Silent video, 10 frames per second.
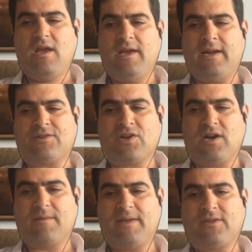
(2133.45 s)
And I
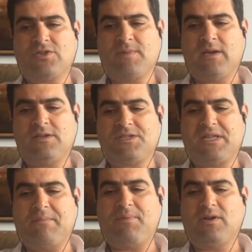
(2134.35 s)
talk about those models
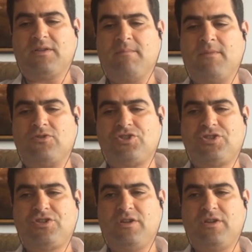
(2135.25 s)
in the book. The most